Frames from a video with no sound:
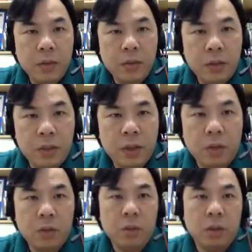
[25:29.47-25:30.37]

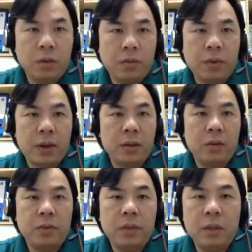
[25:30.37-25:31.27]
result or the effect
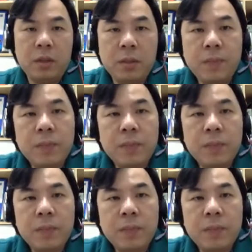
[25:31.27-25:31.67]
of this